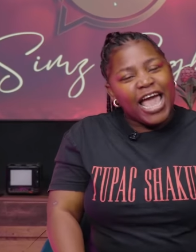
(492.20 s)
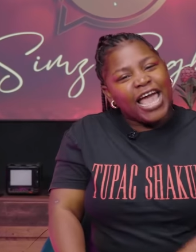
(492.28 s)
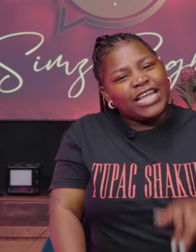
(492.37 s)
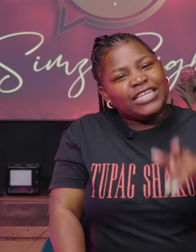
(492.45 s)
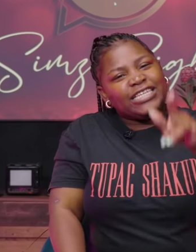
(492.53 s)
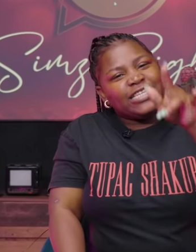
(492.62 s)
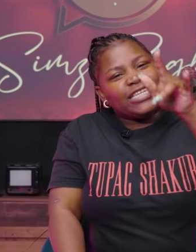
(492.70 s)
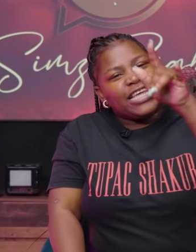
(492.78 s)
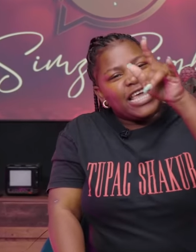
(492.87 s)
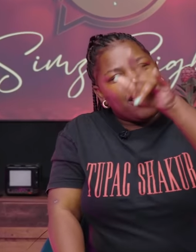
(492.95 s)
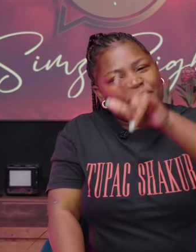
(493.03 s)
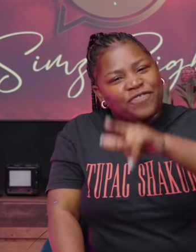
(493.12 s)
And
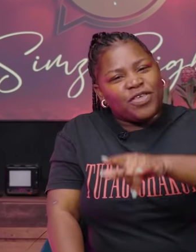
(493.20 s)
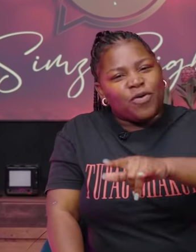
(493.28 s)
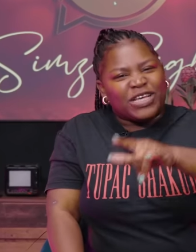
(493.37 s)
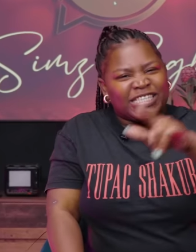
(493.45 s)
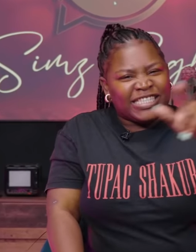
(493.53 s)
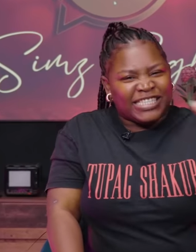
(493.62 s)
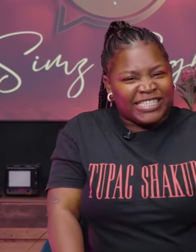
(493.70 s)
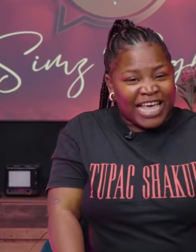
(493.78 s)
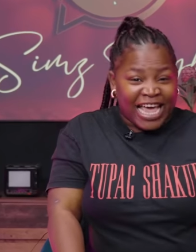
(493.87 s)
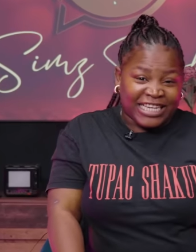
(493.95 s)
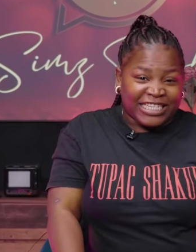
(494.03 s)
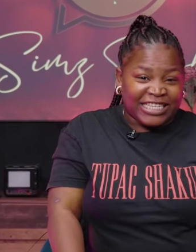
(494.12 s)
if there was
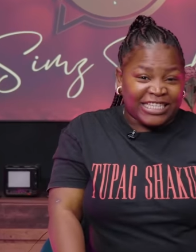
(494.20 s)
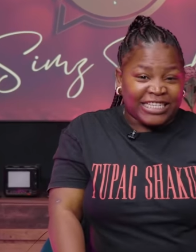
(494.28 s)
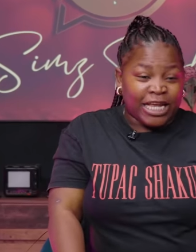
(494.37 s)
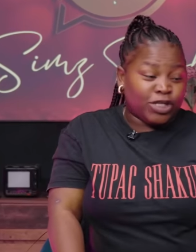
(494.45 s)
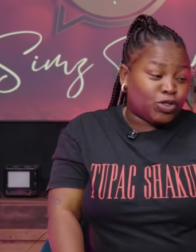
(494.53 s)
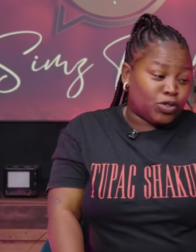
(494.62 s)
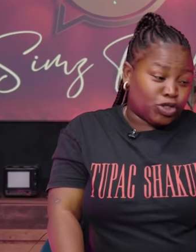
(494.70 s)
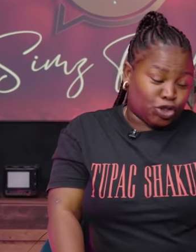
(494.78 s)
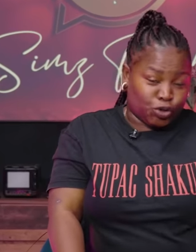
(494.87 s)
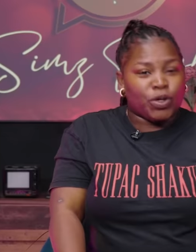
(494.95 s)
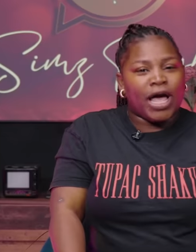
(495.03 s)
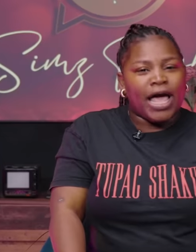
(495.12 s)
sand next to the
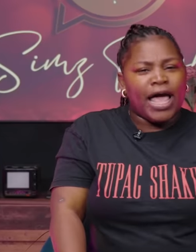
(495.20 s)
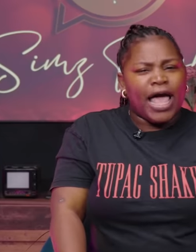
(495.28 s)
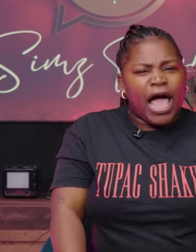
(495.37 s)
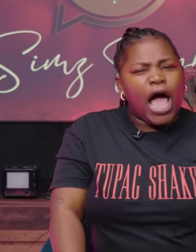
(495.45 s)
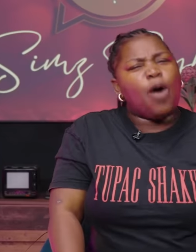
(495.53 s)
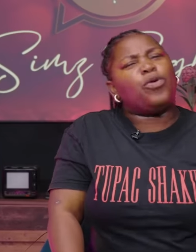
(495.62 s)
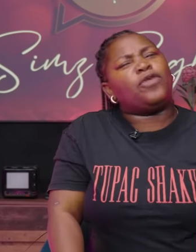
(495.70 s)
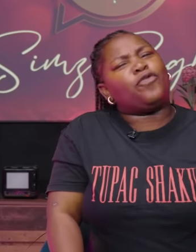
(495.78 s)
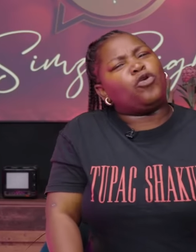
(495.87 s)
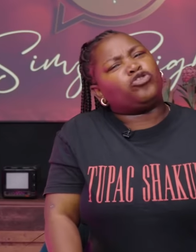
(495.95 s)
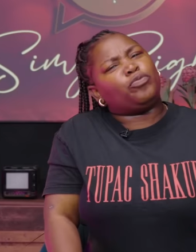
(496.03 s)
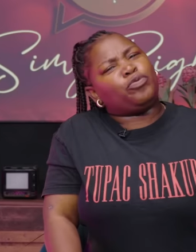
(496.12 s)
sugar, I would have
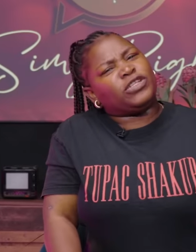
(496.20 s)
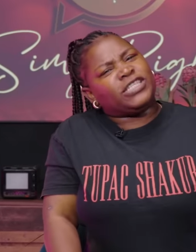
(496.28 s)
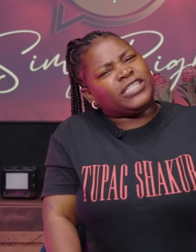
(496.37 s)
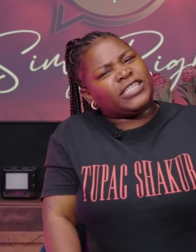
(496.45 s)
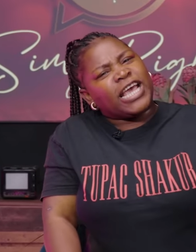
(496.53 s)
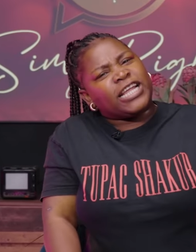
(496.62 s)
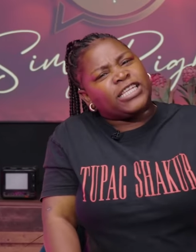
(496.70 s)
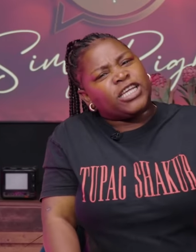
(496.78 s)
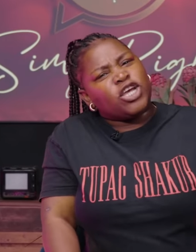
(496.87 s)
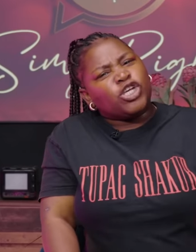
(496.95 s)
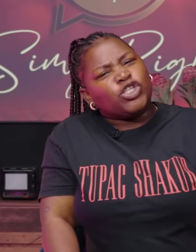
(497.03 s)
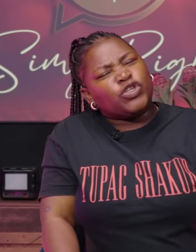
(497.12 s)
also put sand
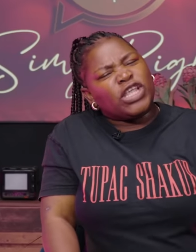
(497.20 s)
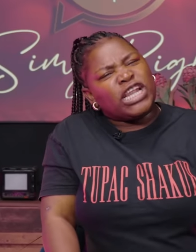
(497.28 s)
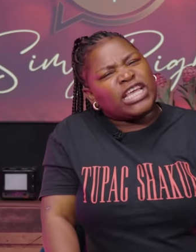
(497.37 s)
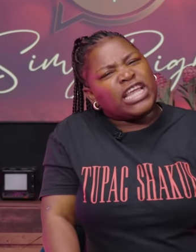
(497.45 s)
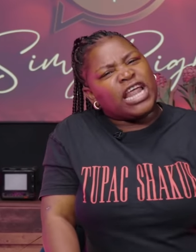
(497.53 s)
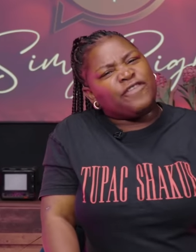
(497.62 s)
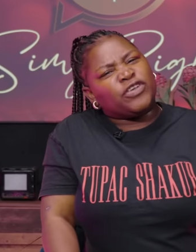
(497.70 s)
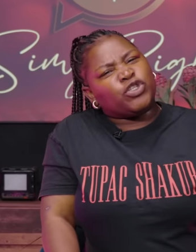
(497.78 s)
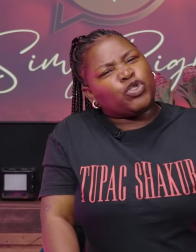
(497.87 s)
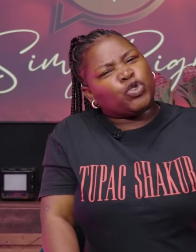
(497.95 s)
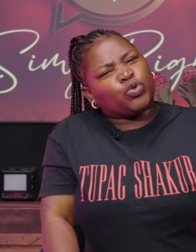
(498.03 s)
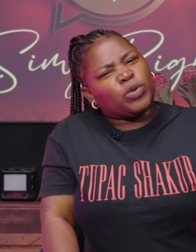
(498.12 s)
so that he can have a
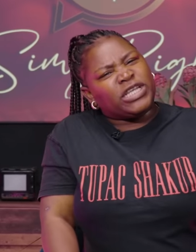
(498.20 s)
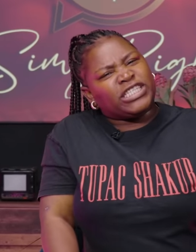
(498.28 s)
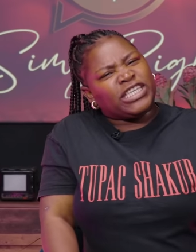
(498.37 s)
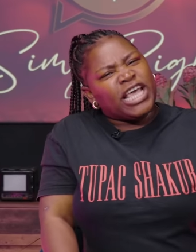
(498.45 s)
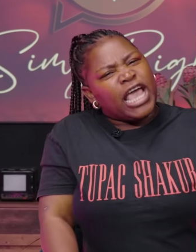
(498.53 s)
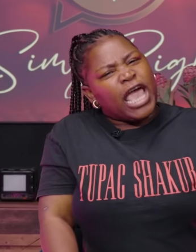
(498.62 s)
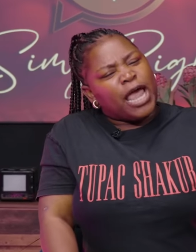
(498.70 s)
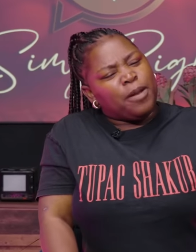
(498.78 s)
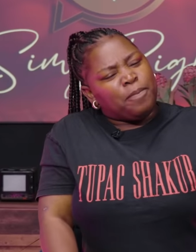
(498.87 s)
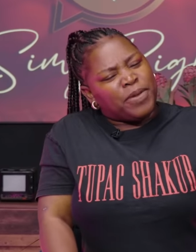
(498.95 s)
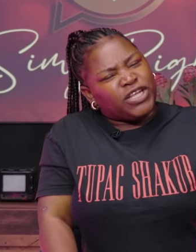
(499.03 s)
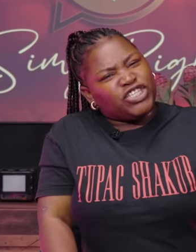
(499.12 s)
sweet
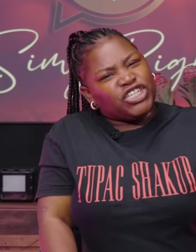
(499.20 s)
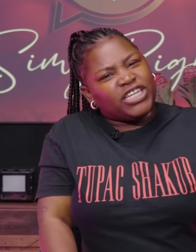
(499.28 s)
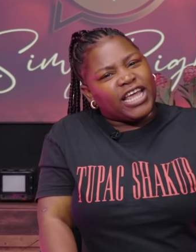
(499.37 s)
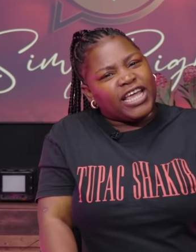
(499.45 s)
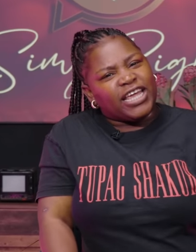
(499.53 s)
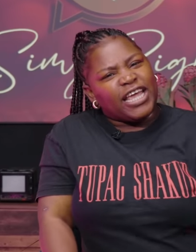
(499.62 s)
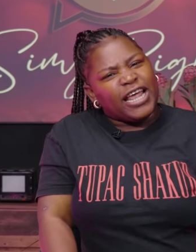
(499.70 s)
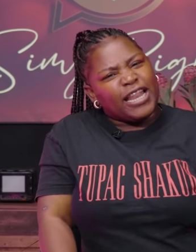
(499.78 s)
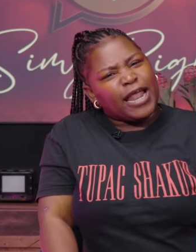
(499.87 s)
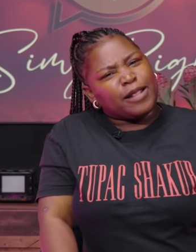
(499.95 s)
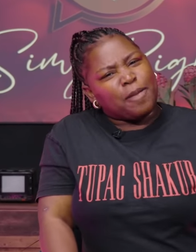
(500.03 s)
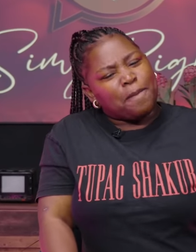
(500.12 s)
and beachy day
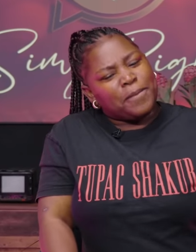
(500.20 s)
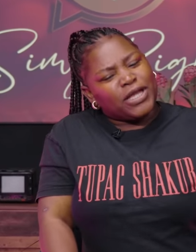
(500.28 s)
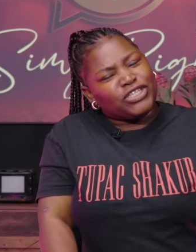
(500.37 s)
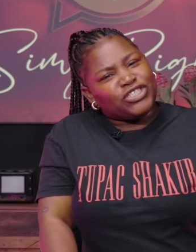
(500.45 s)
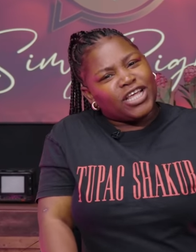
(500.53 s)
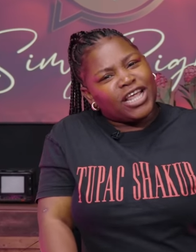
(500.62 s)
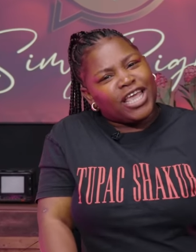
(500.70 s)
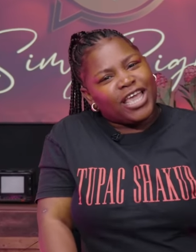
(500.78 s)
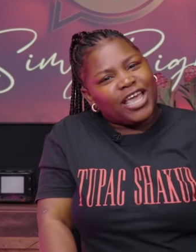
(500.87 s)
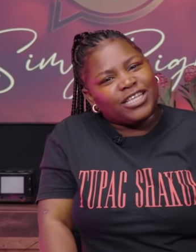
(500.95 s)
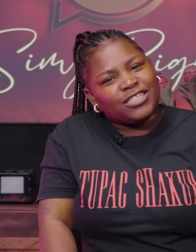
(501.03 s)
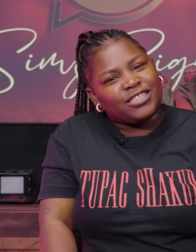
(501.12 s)
like the bitch that he
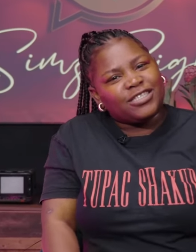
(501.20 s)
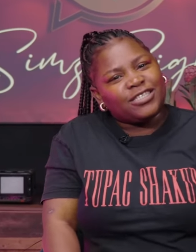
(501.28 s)
is.